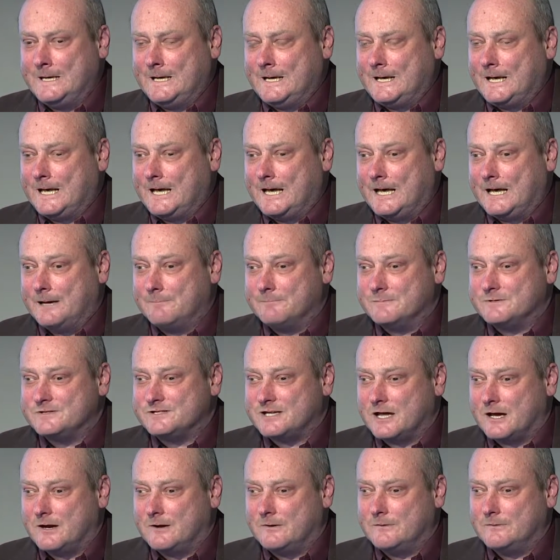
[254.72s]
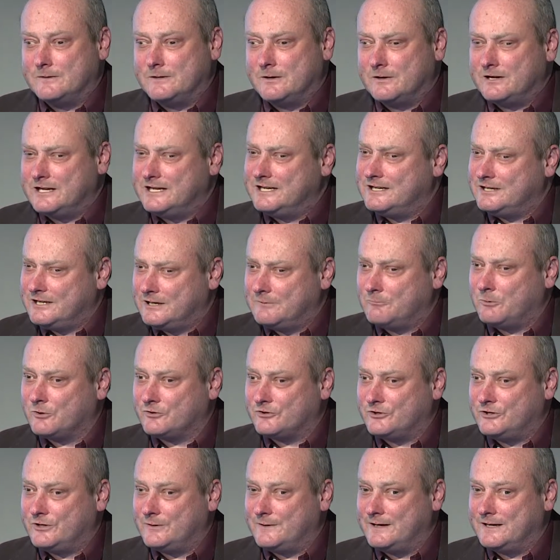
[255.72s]
so you only want
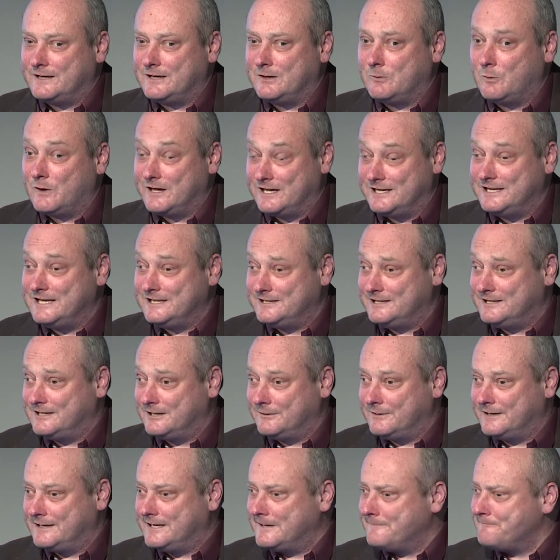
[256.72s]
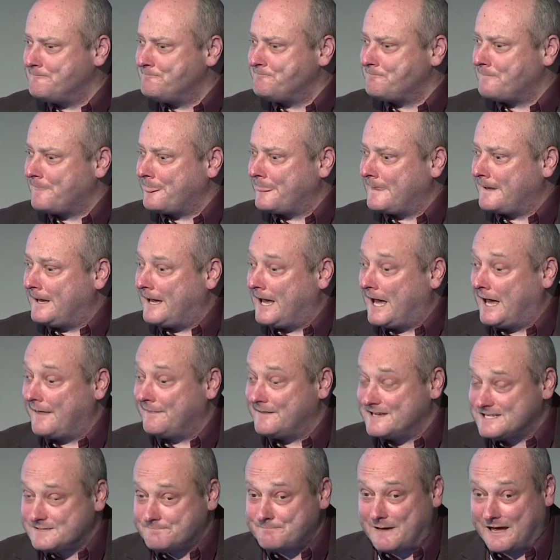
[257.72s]
to do it where you need to do it. And
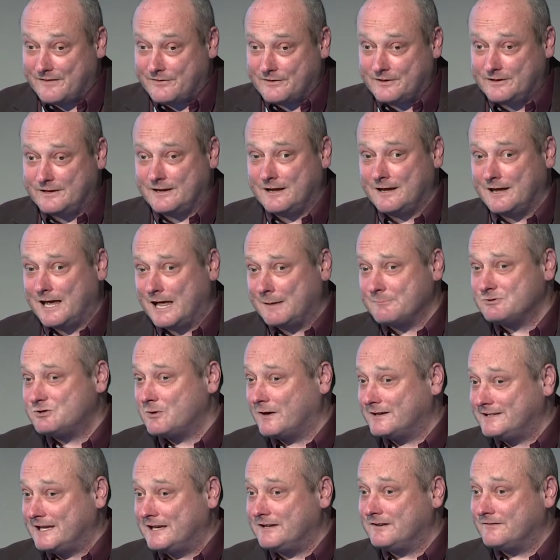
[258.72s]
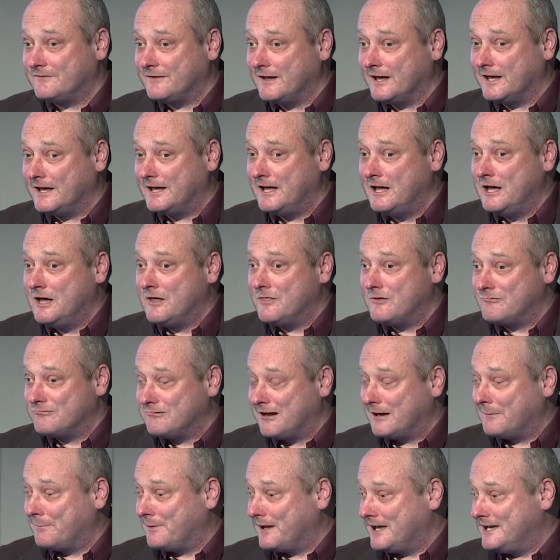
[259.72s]
this method helps you identify the
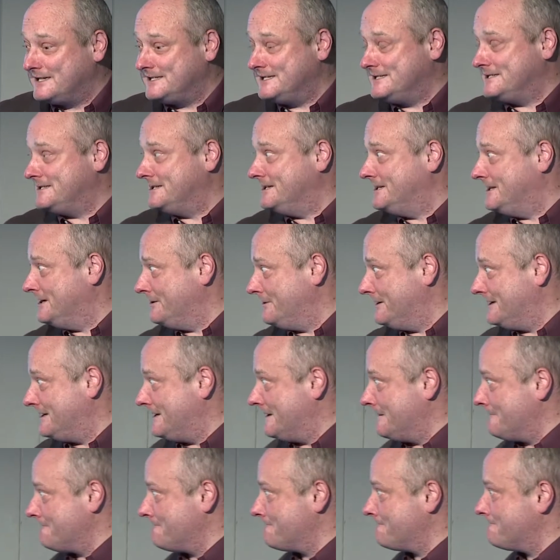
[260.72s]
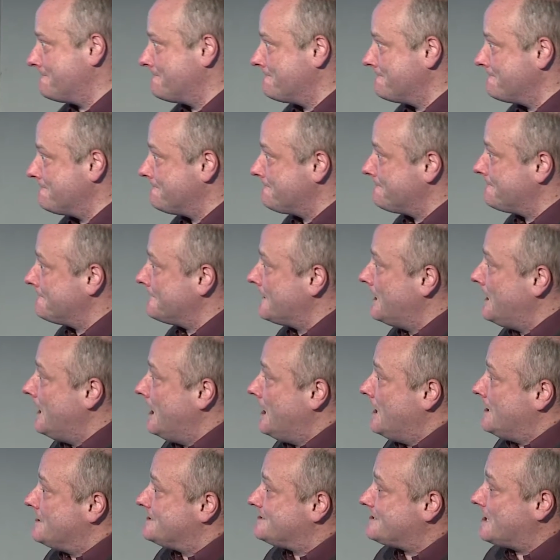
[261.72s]
right places to do it.
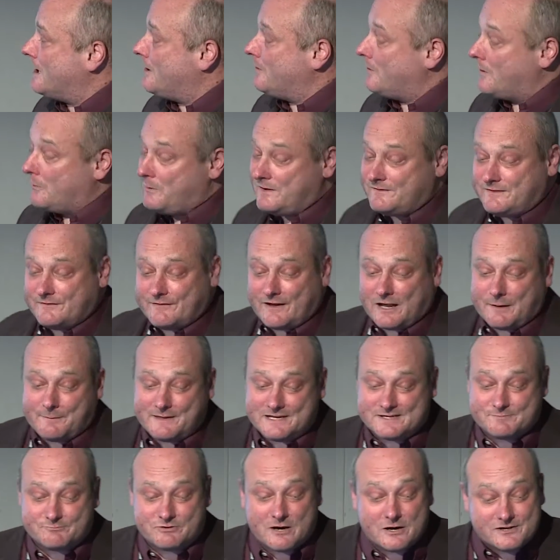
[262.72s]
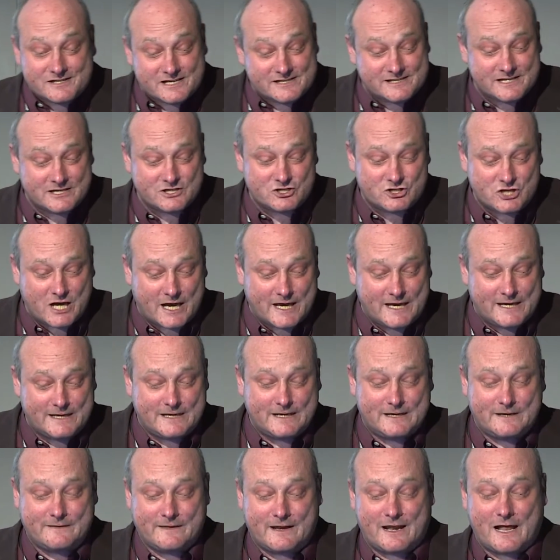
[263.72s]
So we've developed this processing chain
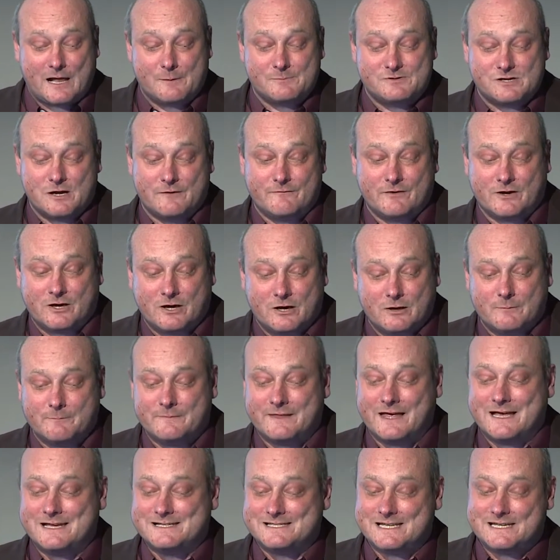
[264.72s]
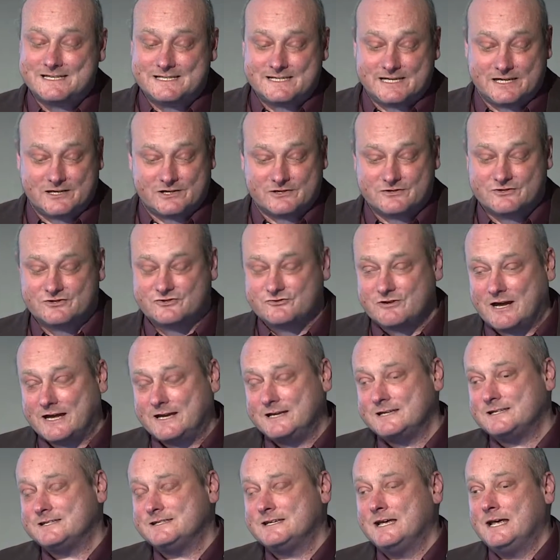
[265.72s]
that helps overcome the existing
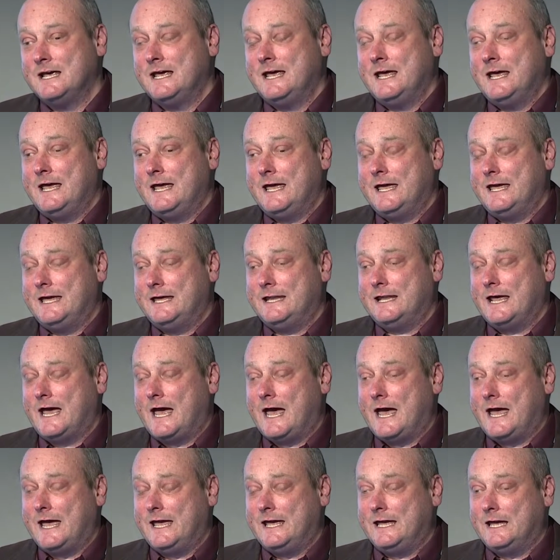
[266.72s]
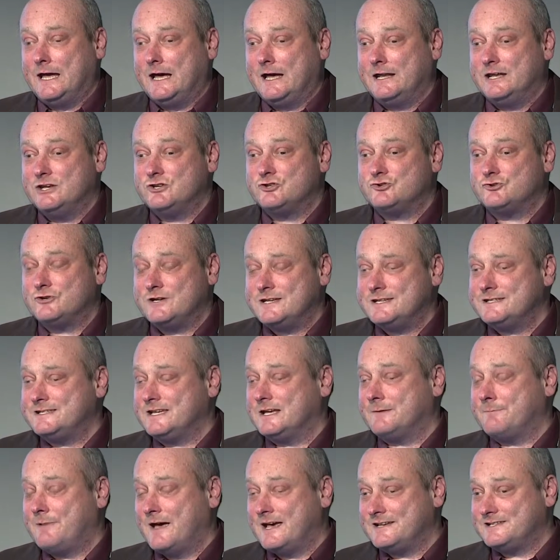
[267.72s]
constraints in an
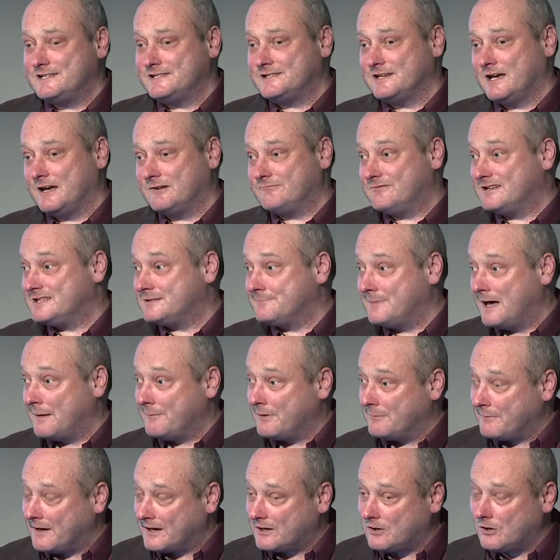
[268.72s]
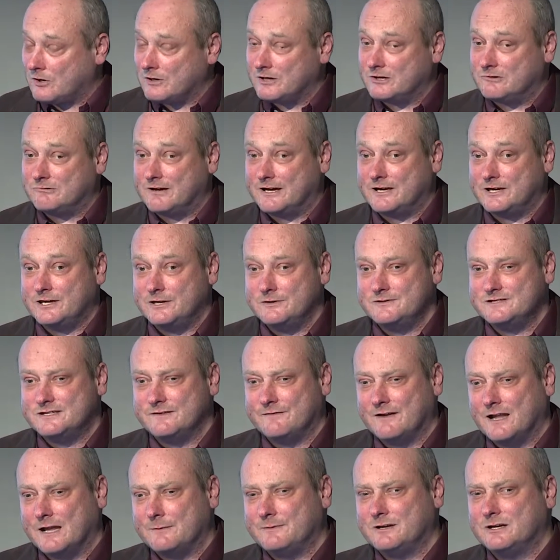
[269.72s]
intrinsic pesticide risk map that my colleague Greg Hughes
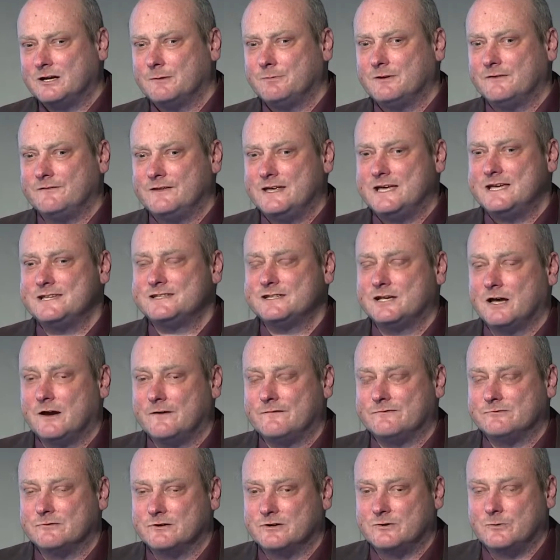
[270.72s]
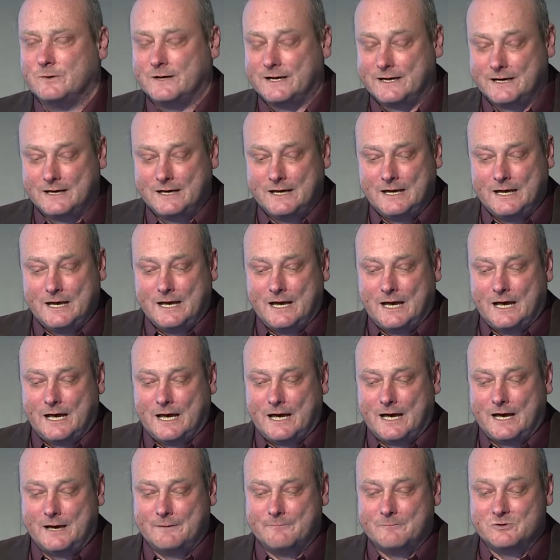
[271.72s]
developed a couple of years ago for Aquia,
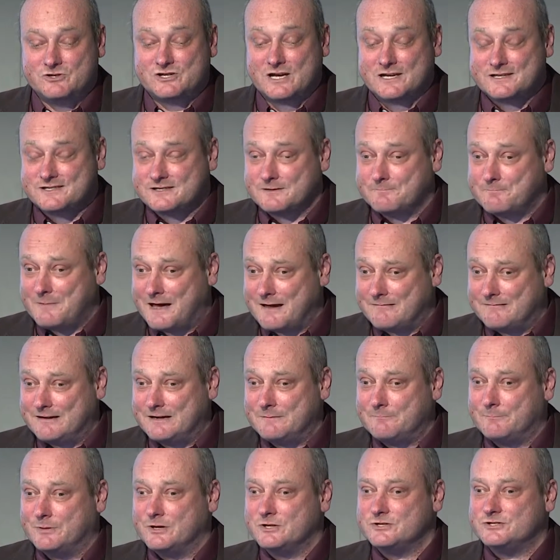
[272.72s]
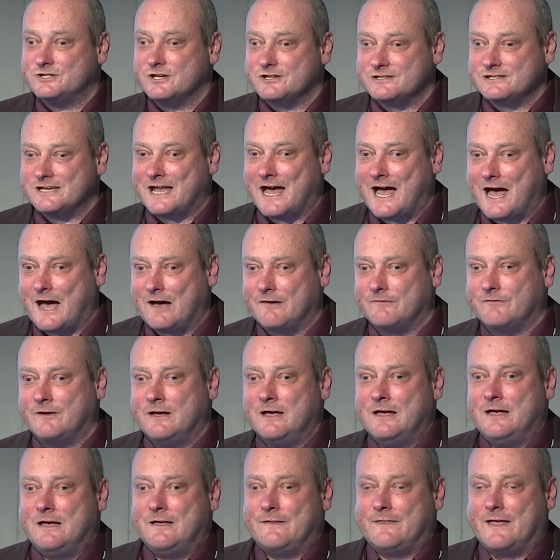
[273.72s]
which has some merit but doesn't have
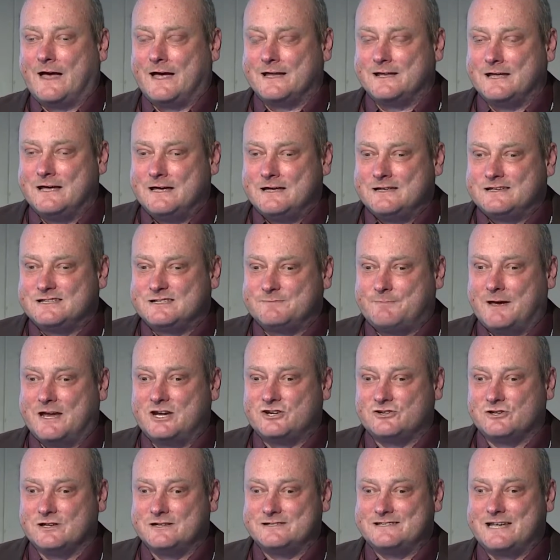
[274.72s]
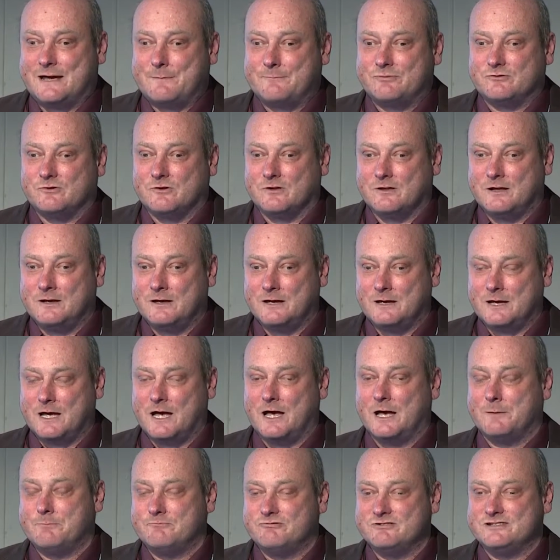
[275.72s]
that spatial and temporal
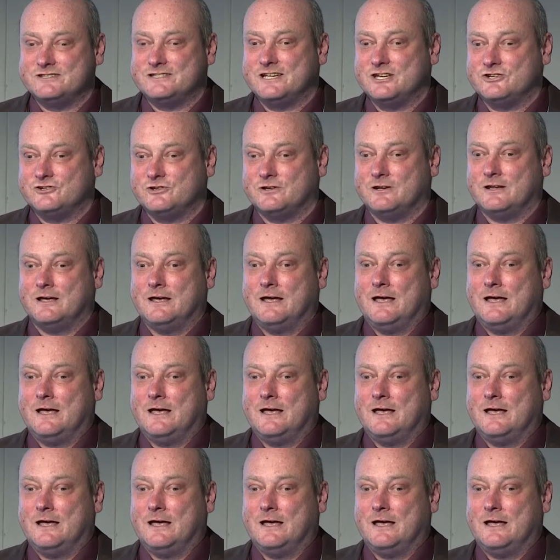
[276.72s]
precision